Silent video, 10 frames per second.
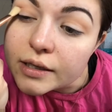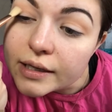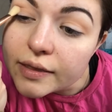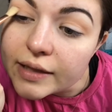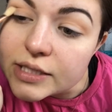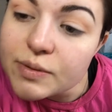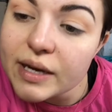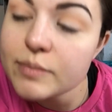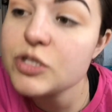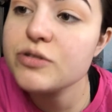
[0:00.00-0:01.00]
And that's why
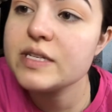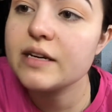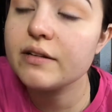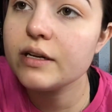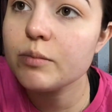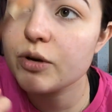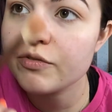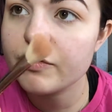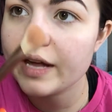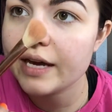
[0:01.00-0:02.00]
I'm choosing a little more
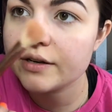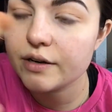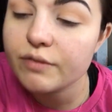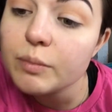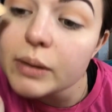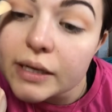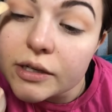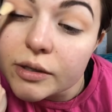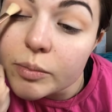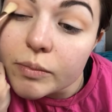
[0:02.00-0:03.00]
flatter of a
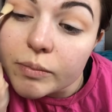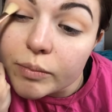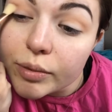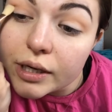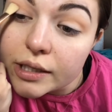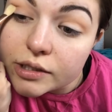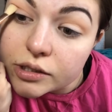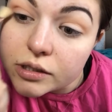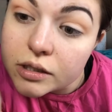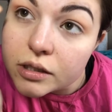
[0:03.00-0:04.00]
blender brush.